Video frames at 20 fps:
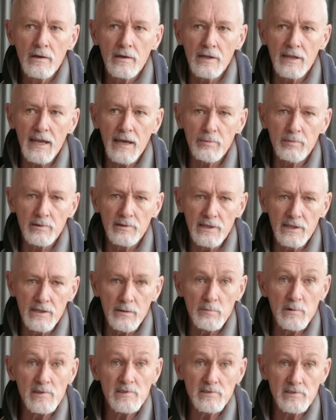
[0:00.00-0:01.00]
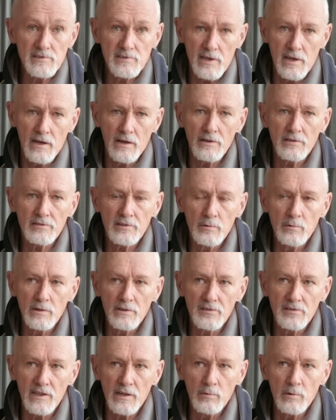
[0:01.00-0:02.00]
It happened at a business house. I
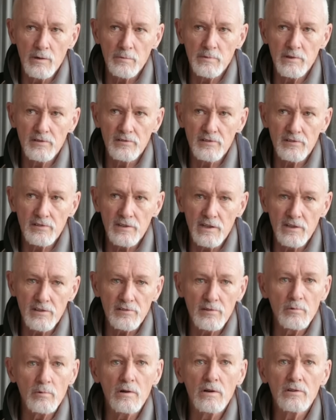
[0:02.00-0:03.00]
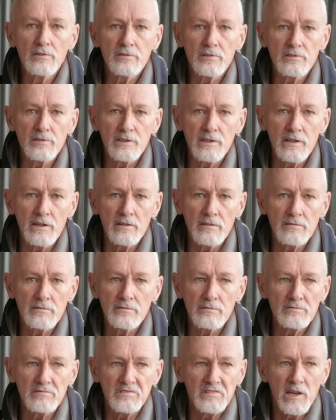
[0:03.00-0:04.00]
won't say what business house it was because there's
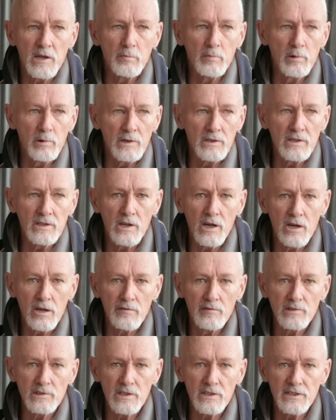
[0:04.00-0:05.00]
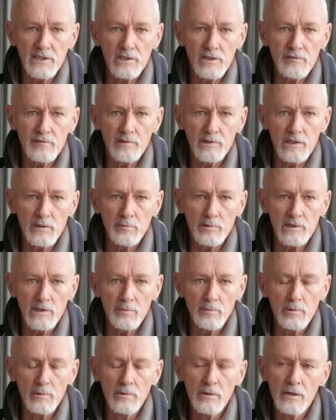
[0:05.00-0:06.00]
no point in overly identifying
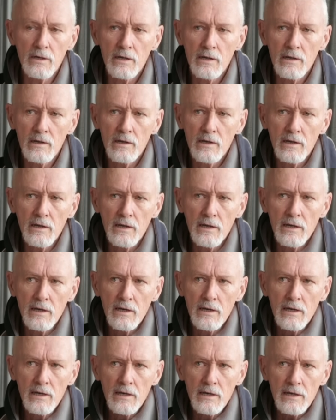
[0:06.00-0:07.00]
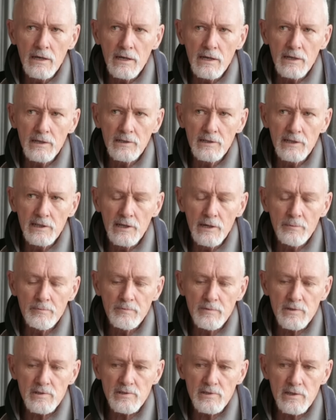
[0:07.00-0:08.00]
people. And
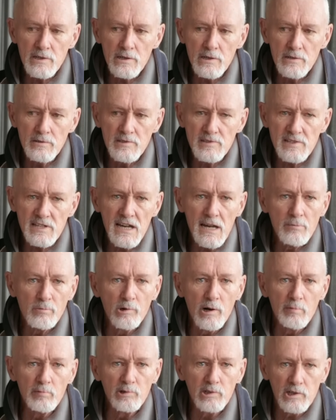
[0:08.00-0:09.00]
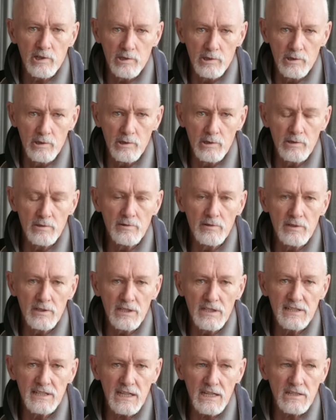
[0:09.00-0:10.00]
so this armed robbery occurred. The
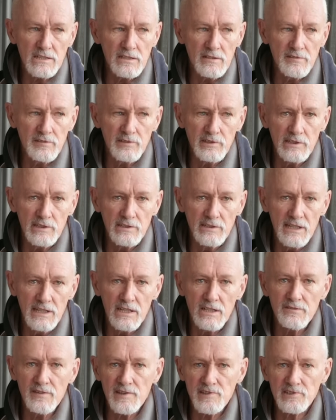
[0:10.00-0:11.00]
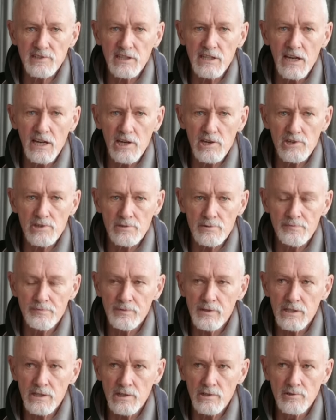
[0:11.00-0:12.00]
detectives did an
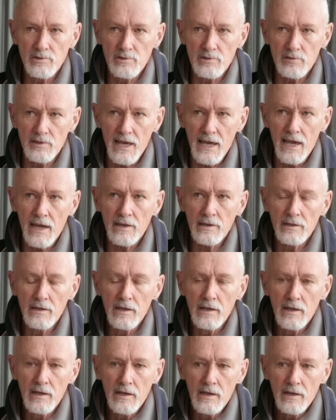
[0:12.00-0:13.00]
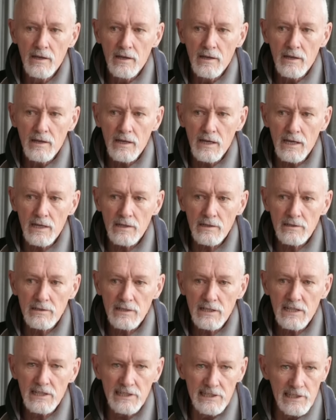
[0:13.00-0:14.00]
investigation into that
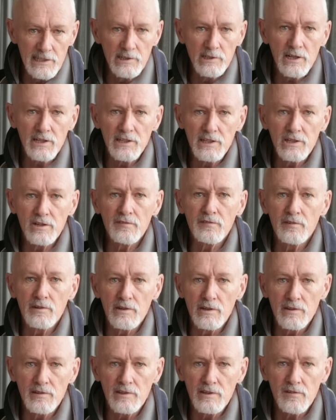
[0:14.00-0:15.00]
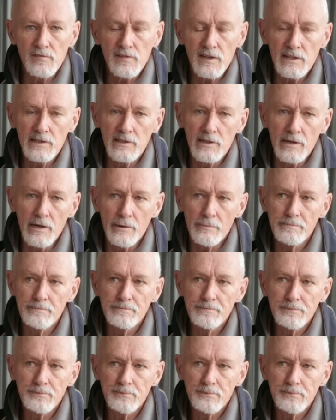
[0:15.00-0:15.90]
and clearly identified the offender.